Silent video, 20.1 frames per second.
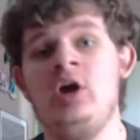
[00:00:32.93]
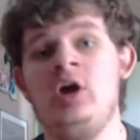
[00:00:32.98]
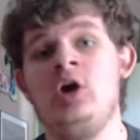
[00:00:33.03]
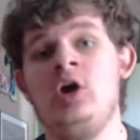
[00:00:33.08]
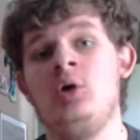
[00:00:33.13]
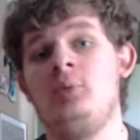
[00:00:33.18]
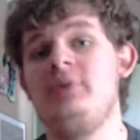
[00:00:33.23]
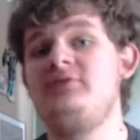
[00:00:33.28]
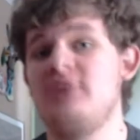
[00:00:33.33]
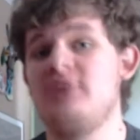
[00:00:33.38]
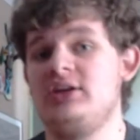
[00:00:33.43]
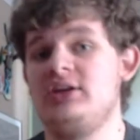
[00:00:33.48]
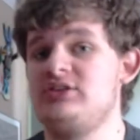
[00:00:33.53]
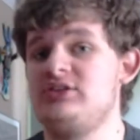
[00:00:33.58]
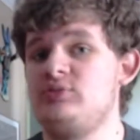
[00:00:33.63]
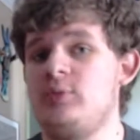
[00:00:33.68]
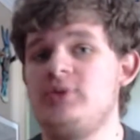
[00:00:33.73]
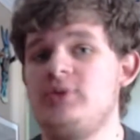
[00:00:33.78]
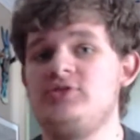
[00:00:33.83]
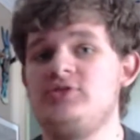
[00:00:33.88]
We've done this
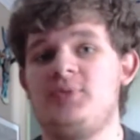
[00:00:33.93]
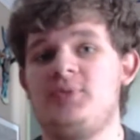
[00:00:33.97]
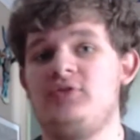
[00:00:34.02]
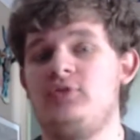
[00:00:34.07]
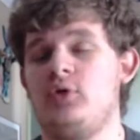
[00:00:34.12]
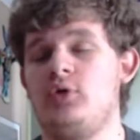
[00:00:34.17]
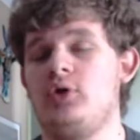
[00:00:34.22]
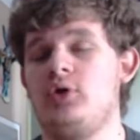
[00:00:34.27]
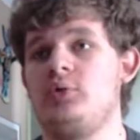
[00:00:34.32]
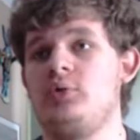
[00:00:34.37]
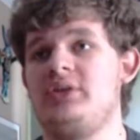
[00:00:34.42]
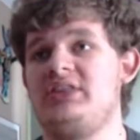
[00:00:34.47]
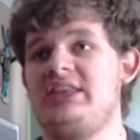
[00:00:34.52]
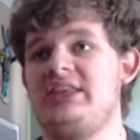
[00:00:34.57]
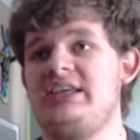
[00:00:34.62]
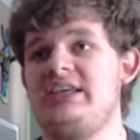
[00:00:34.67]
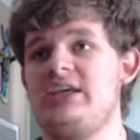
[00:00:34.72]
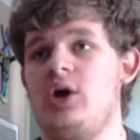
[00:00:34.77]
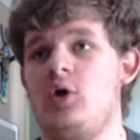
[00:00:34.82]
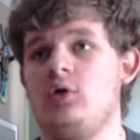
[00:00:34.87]
once before with the
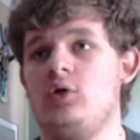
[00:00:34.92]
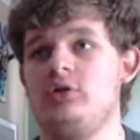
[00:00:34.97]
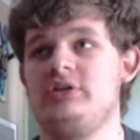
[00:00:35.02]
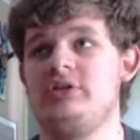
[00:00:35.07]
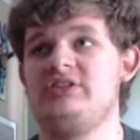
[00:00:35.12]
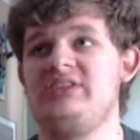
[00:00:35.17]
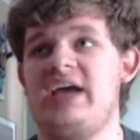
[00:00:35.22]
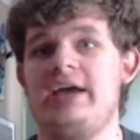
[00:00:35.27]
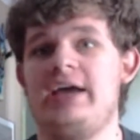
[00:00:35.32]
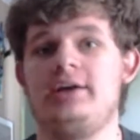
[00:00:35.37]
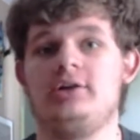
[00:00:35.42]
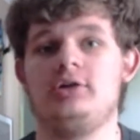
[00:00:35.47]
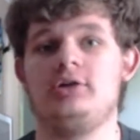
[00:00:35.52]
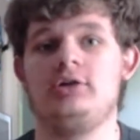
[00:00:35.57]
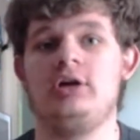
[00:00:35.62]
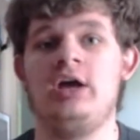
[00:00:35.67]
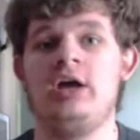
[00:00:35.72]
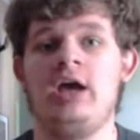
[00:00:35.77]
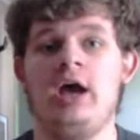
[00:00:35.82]
whole entire